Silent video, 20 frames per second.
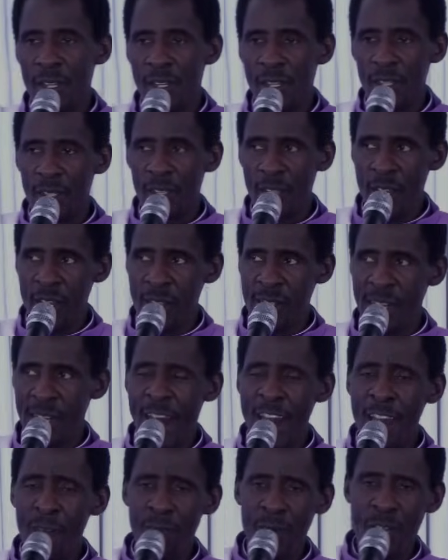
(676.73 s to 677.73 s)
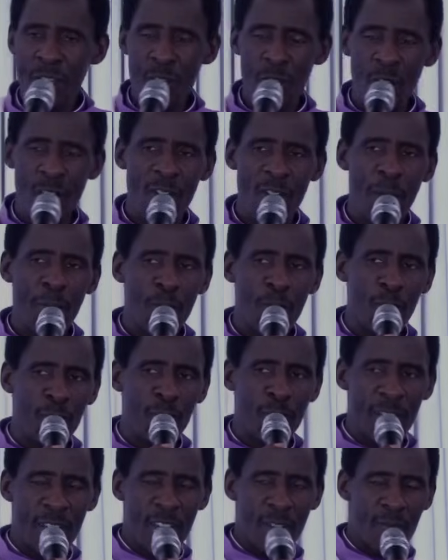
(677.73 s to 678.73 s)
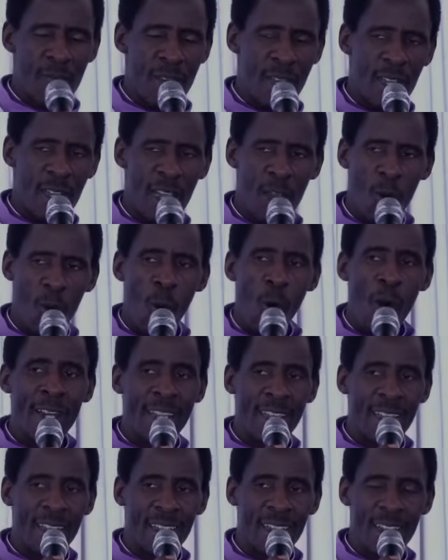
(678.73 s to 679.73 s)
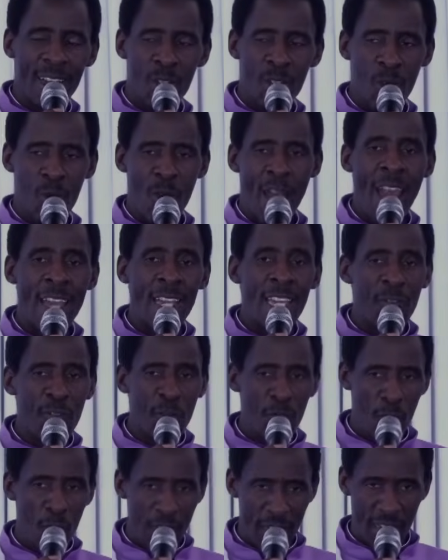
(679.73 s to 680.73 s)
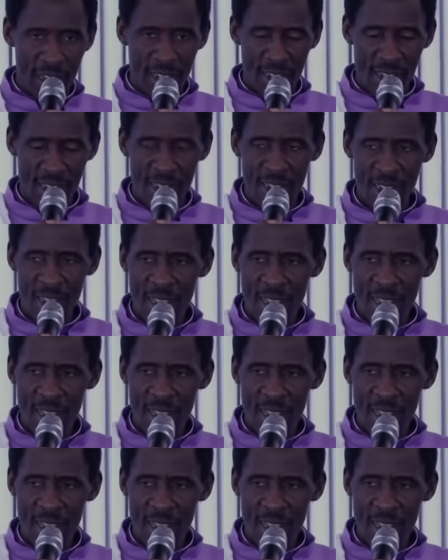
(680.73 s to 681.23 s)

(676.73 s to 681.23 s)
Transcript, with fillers: There is a dimension of a prophet being a warning. So I give warnings.